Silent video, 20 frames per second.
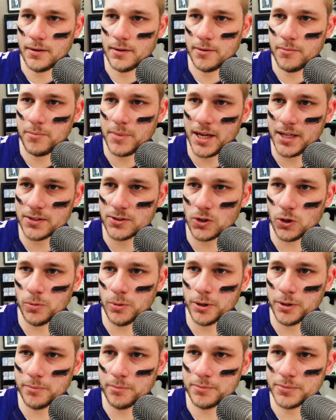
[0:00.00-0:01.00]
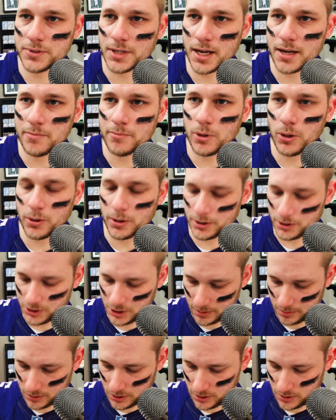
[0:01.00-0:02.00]
Matt Tolbert signed poker
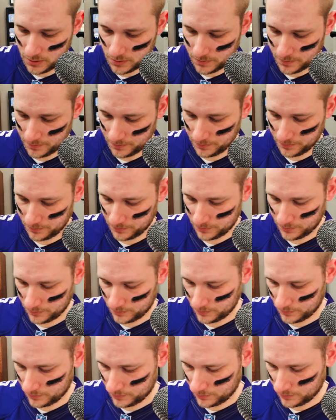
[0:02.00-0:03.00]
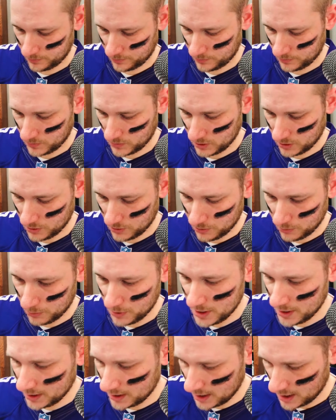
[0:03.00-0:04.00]
chip too.
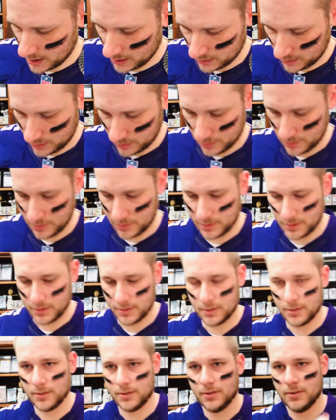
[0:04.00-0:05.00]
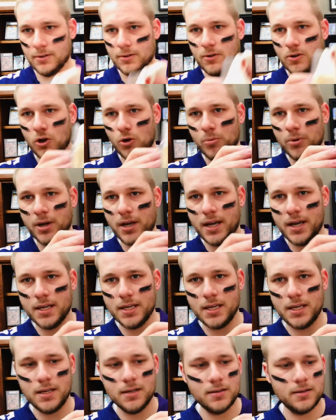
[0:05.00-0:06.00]
Three things. Homer
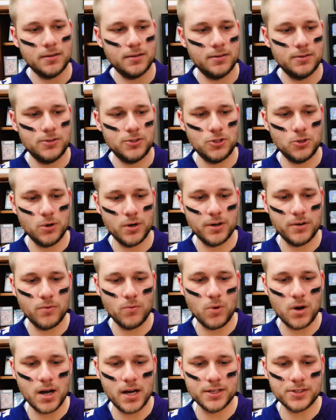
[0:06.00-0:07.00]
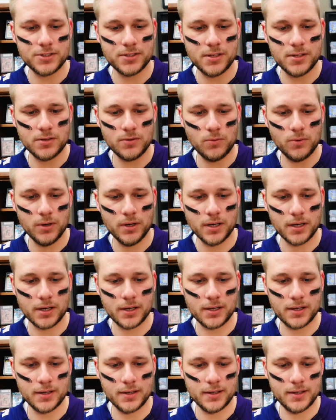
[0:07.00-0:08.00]
Hanky, Jordan watch doesn't work,
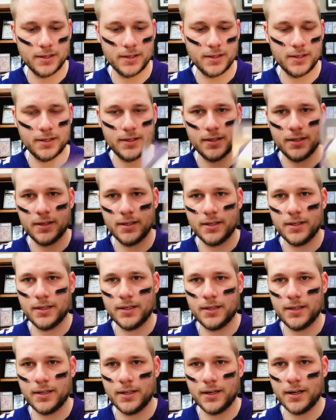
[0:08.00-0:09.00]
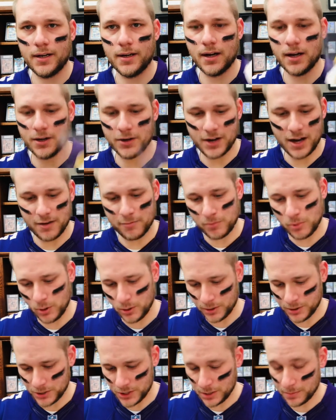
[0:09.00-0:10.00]
and an autographed
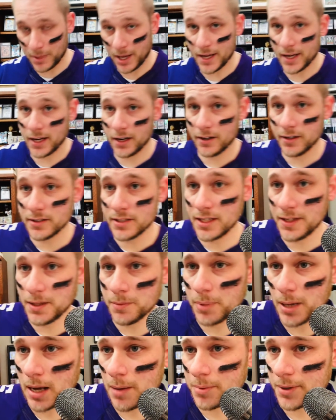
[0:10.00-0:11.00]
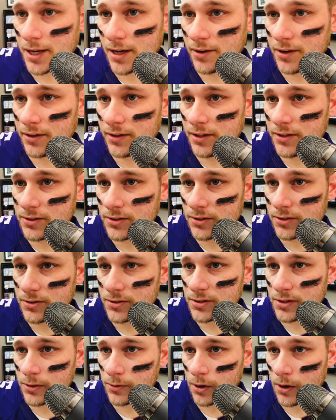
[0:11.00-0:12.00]
poker chip. I guarantee the pop count on this is
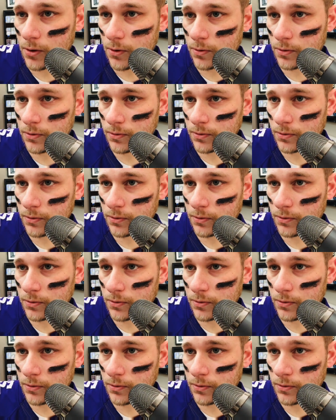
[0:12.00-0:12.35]
zero.